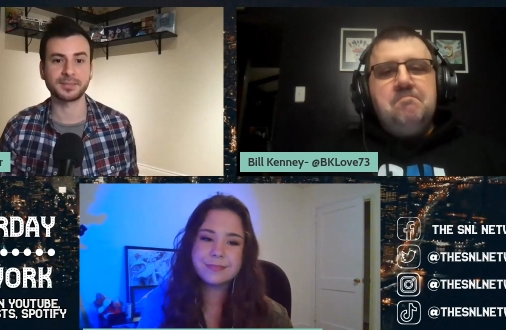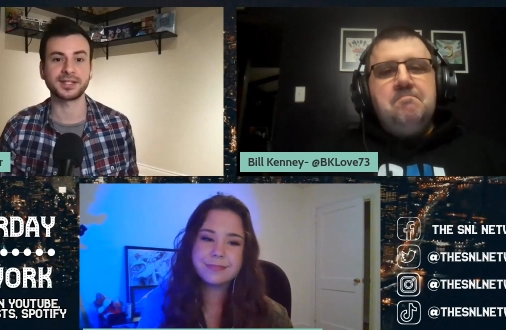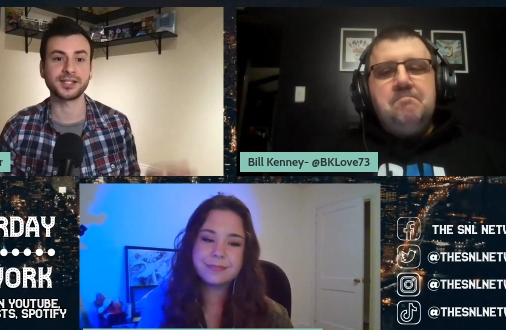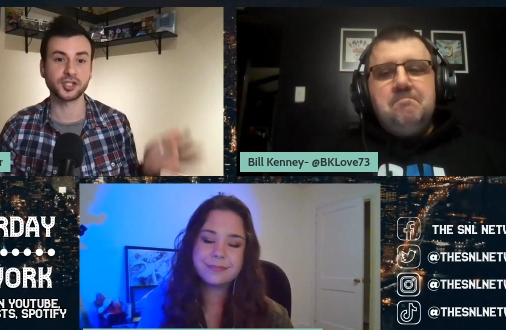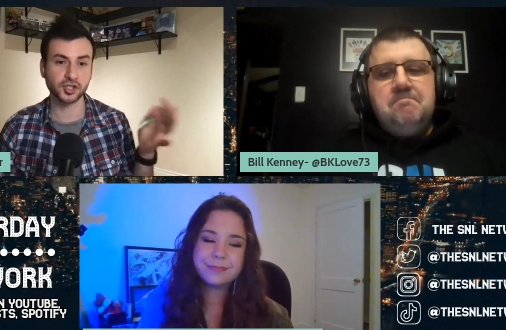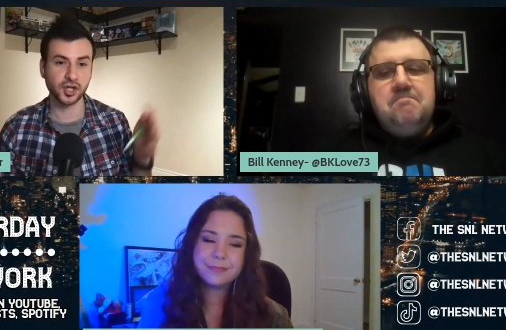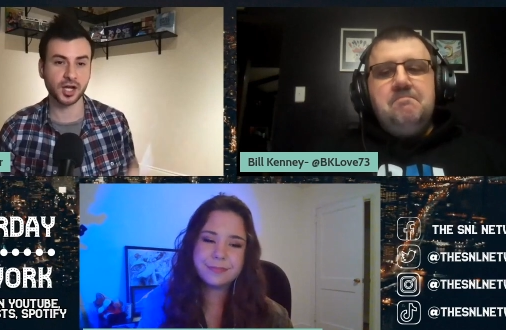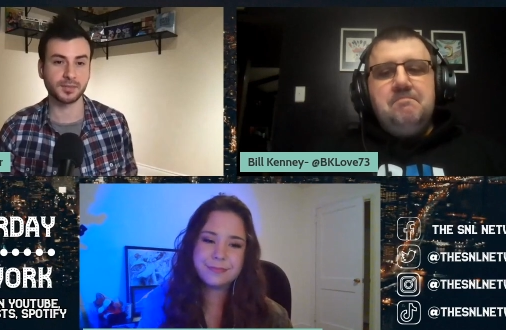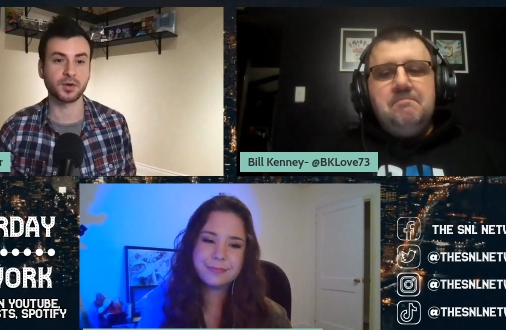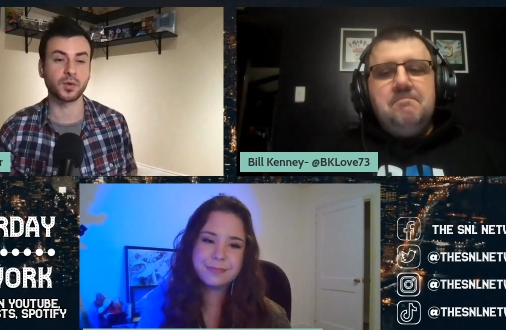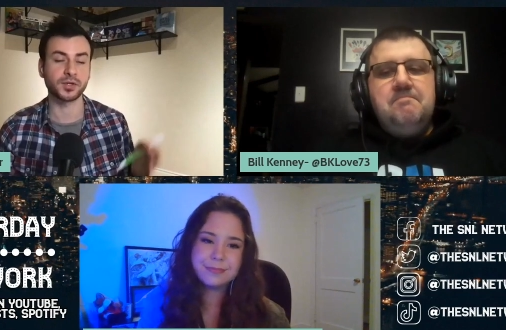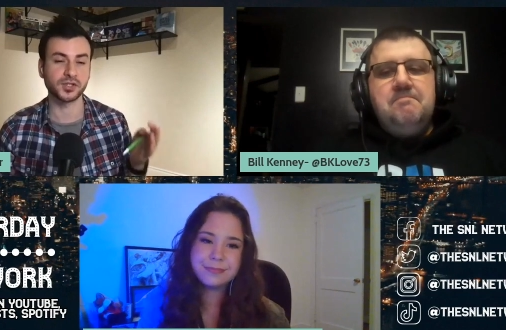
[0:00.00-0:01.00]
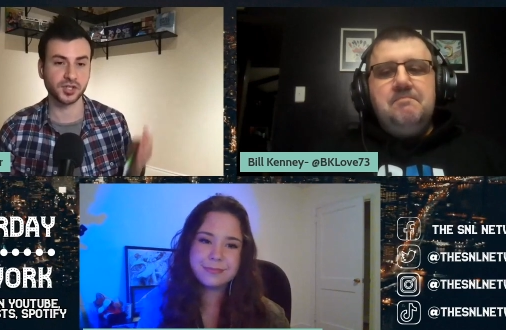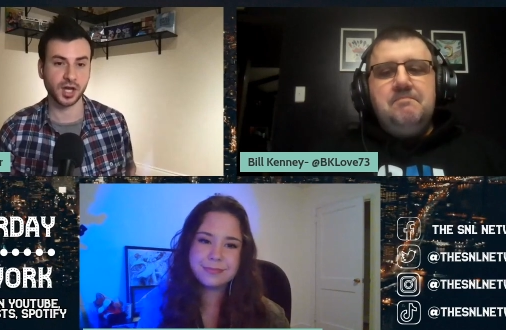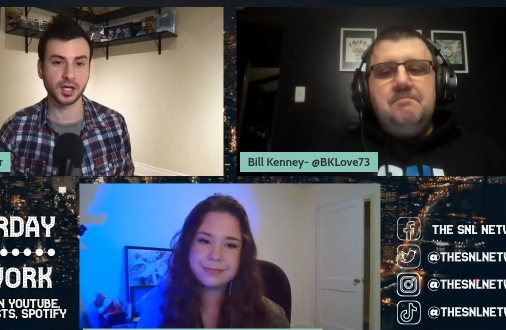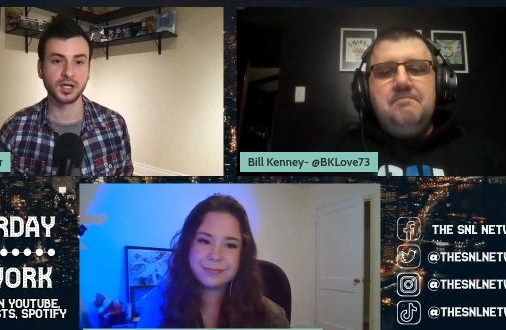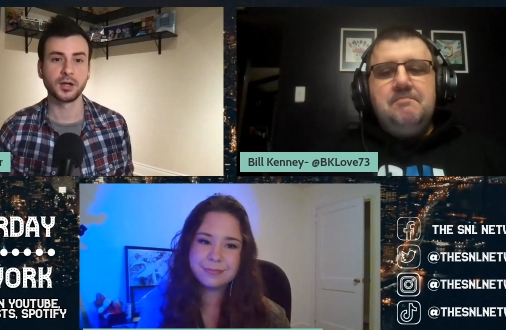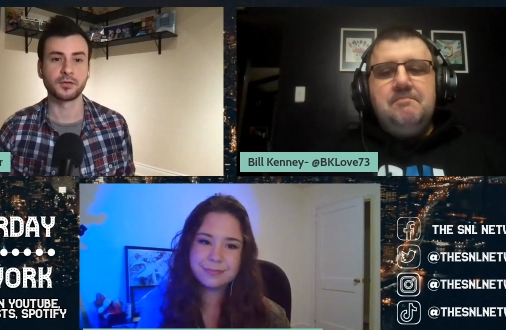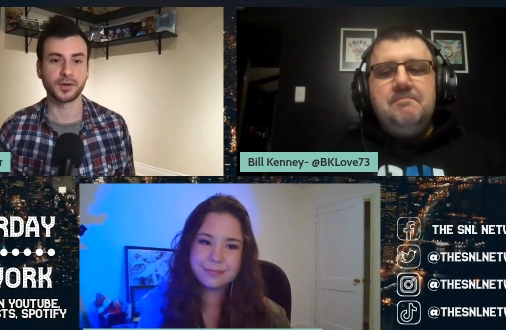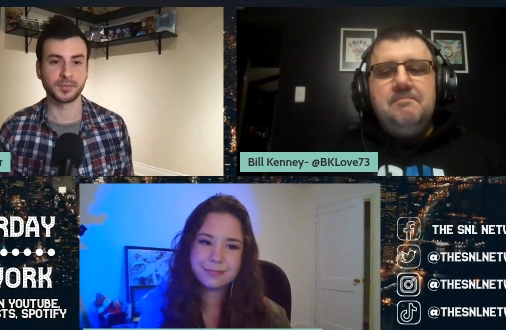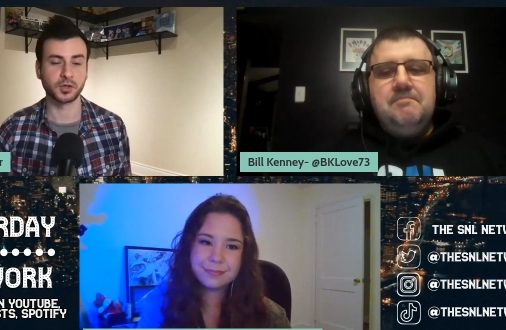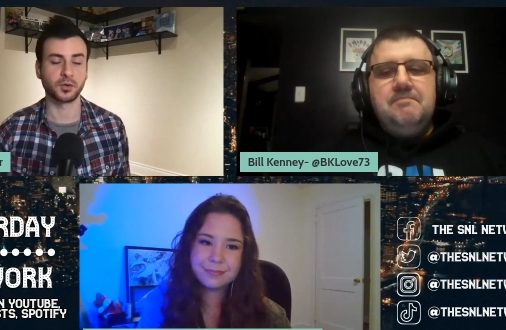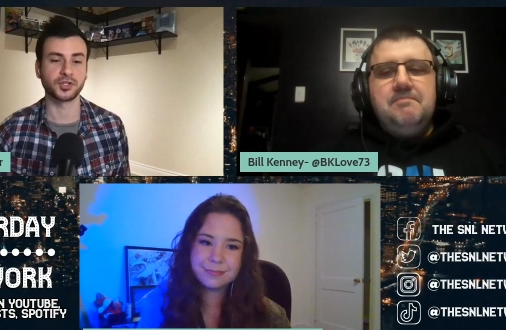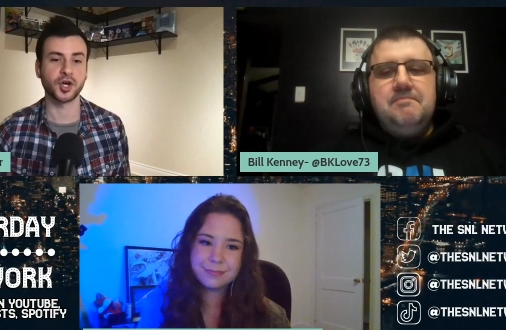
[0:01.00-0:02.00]
Speaker 1: But let's just talk about what we saw from the
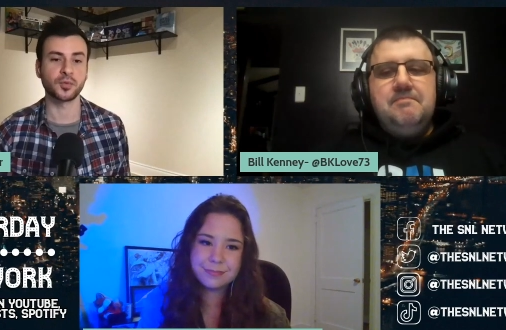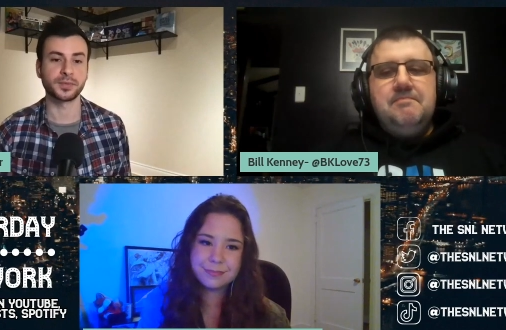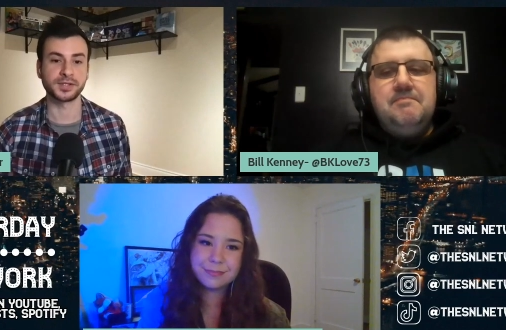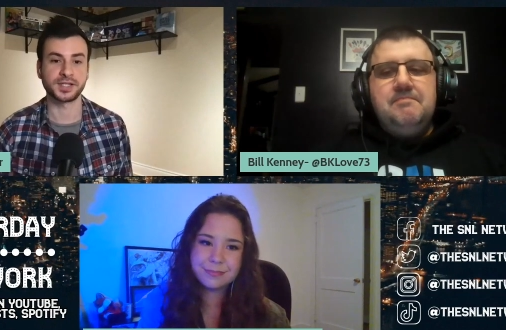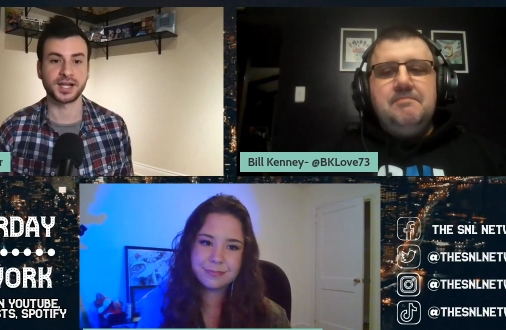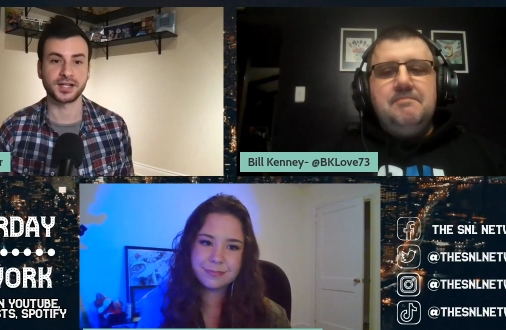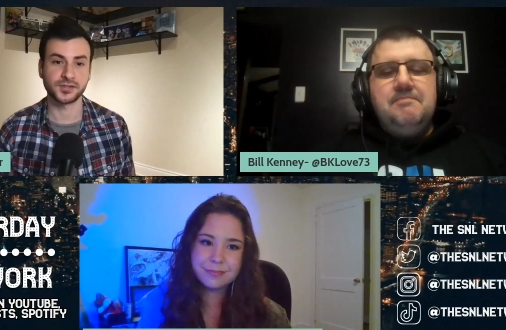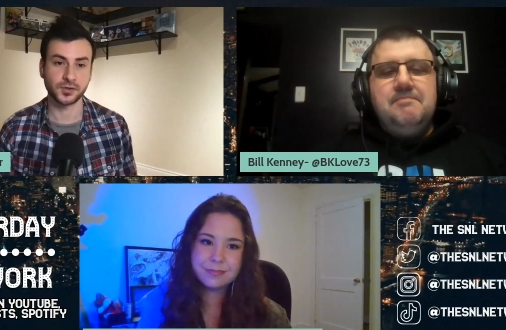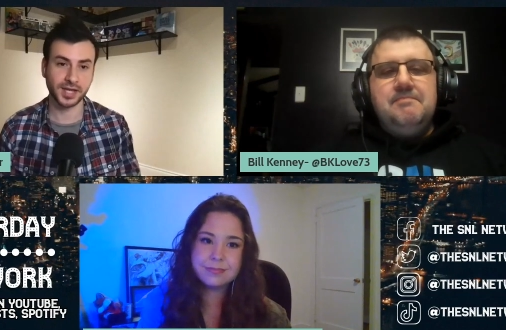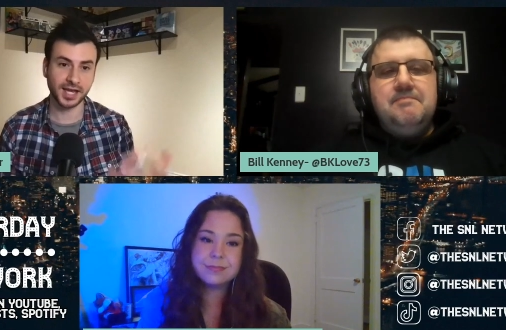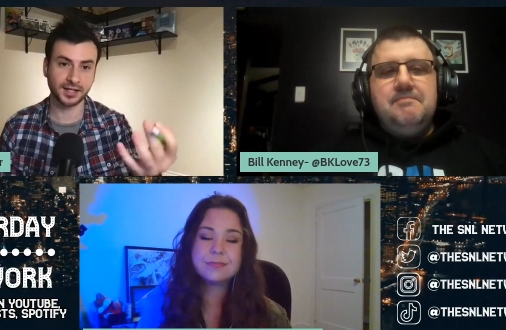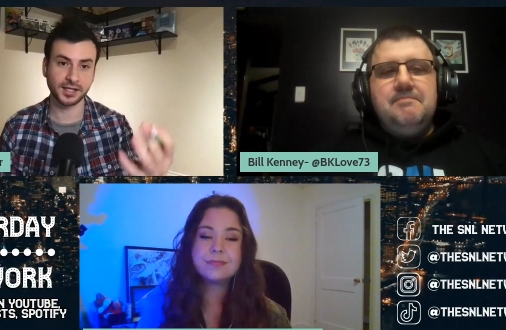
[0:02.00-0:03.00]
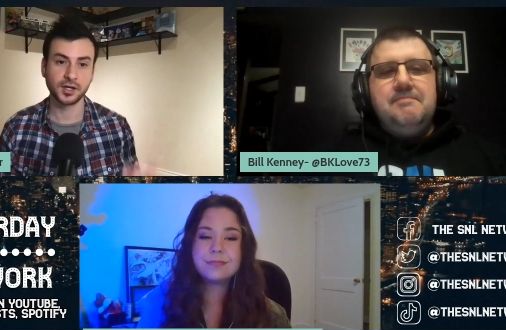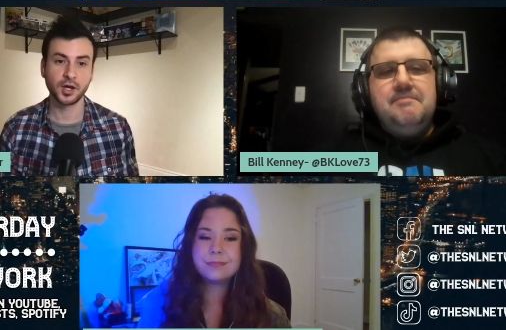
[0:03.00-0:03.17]
cold open tonight. So Kaylee,